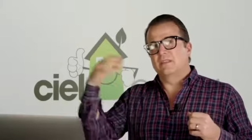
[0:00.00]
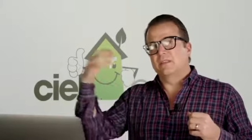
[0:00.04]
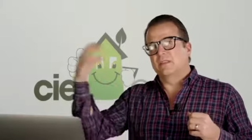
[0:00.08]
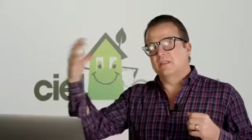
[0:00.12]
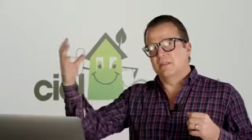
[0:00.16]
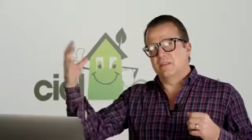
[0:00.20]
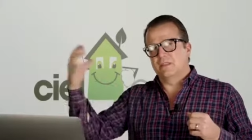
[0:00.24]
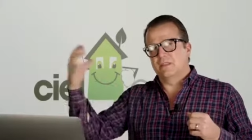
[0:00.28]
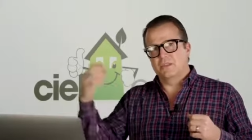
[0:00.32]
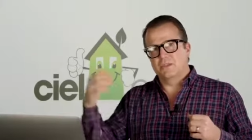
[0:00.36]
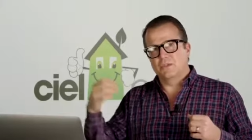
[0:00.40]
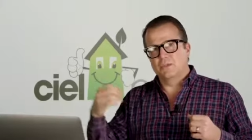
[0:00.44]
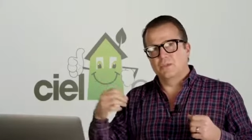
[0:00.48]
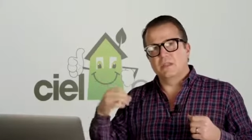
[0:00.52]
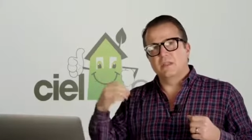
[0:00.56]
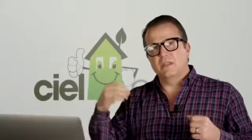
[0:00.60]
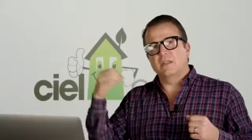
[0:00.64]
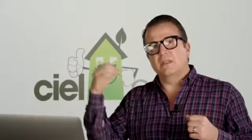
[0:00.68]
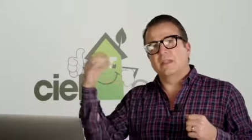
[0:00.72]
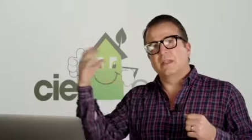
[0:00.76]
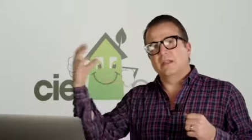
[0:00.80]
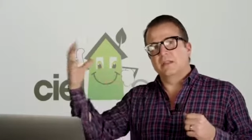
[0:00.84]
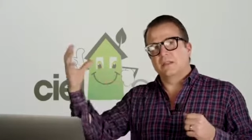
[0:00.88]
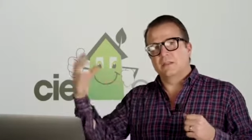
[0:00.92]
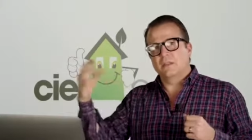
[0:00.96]
is exuding a
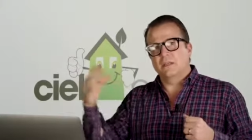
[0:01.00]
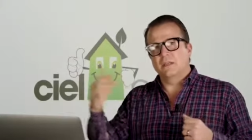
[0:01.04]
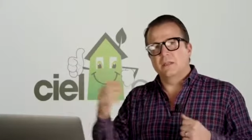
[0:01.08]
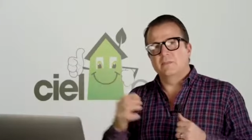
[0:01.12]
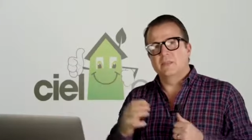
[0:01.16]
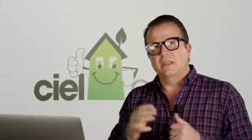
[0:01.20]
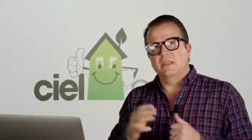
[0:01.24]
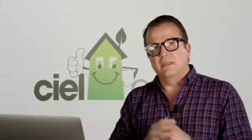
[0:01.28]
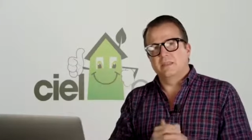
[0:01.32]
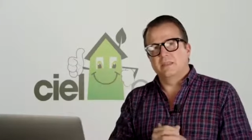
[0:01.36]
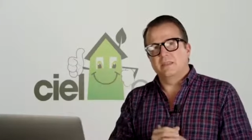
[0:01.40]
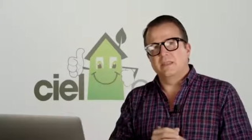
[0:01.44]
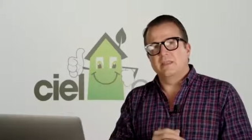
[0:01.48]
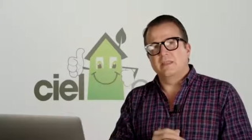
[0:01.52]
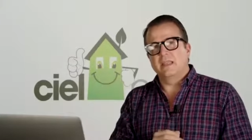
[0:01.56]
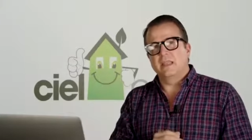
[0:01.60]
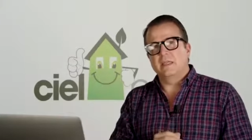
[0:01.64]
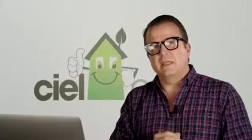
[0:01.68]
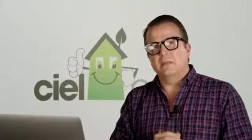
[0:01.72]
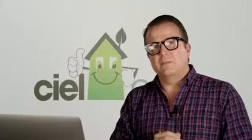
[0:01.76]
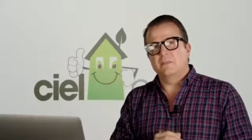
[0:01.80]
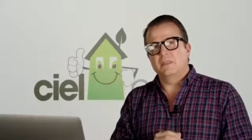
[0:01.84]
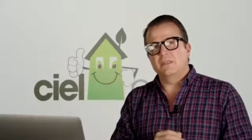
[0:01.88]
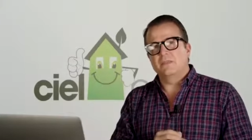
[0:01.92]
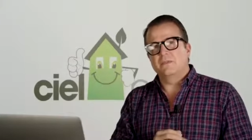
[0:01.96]
lot of carbon into the
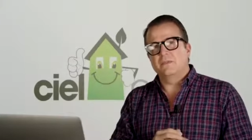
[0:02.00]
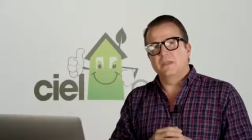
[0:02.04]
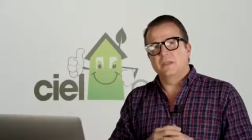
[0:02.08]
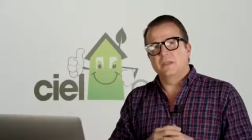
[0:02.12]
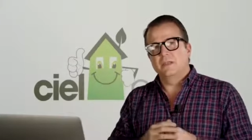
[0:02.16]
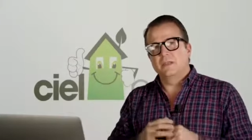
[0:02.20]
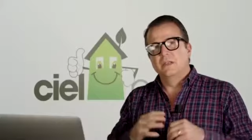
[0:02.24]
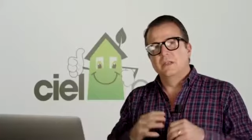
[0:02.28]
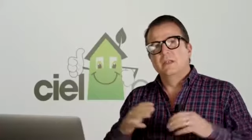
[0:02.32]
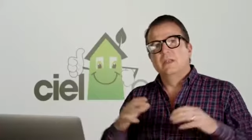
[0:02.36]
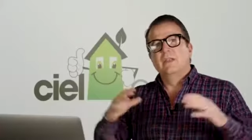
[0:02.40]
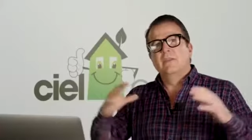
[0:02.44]
atmosphere.